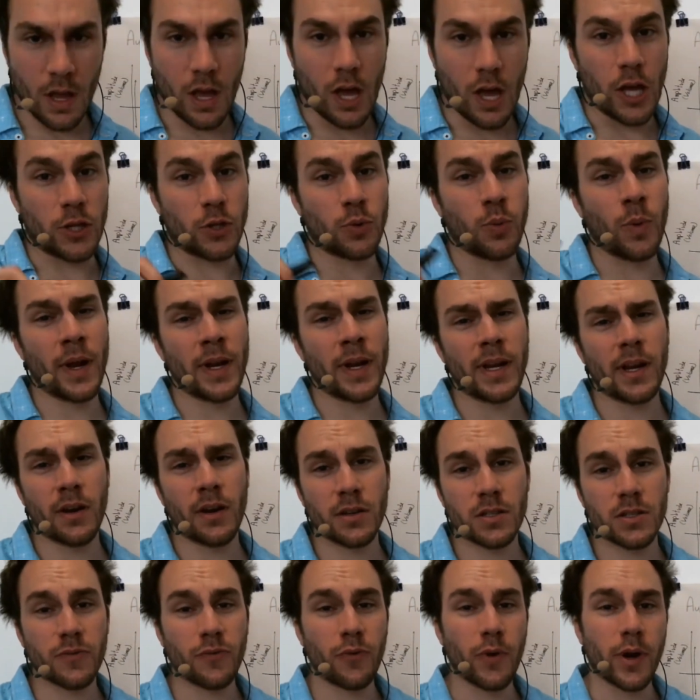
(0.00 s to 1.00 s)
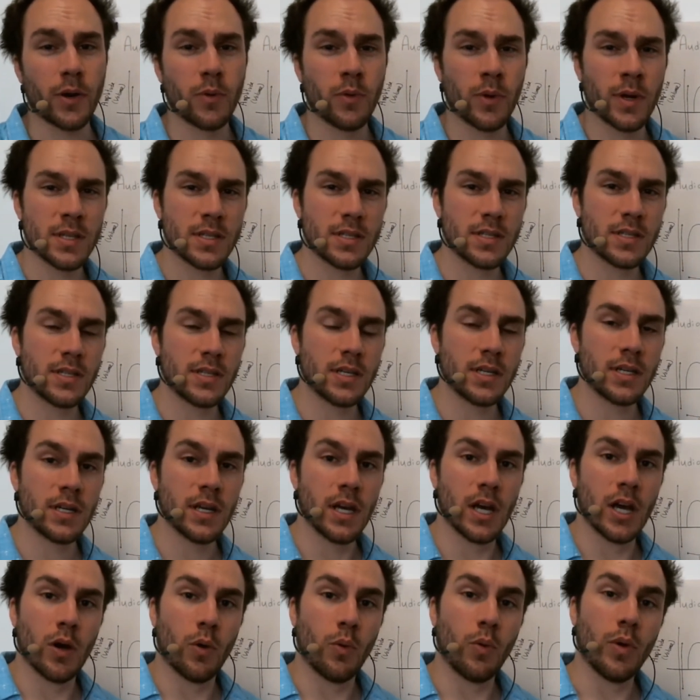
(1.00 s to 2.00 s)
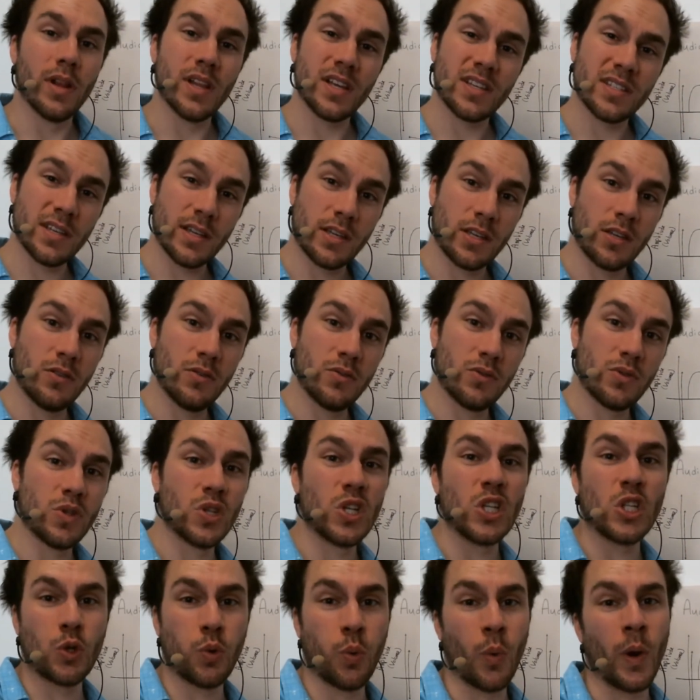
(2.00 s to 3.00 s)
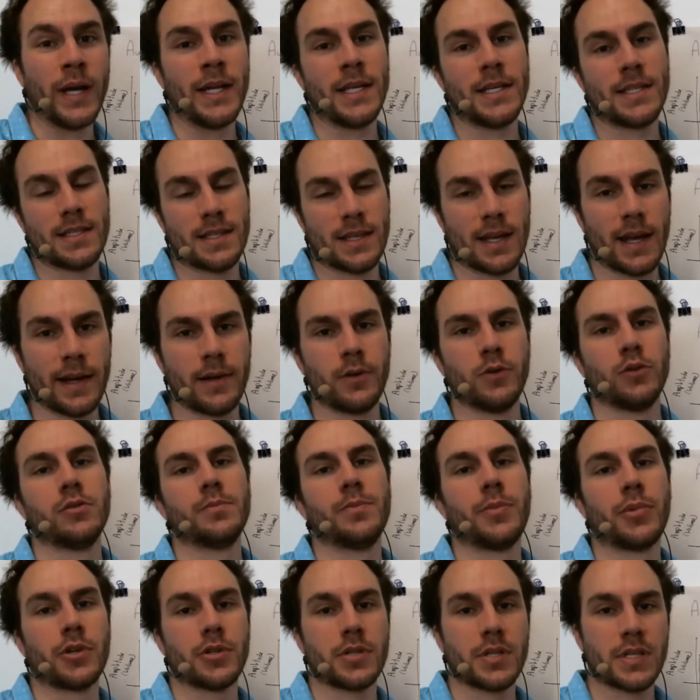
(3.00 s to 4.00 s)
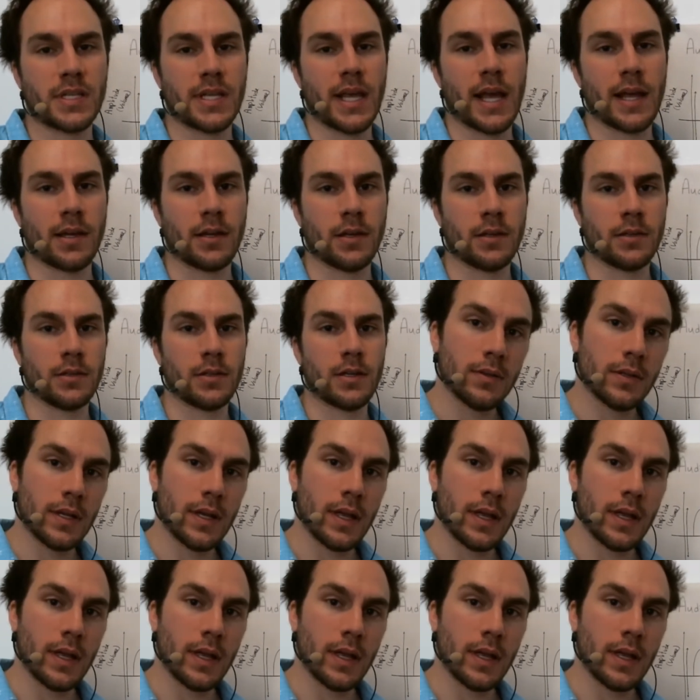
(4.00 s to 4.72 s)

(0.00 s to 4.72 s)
A twenty hertz frequency will execute twenty cycles per second,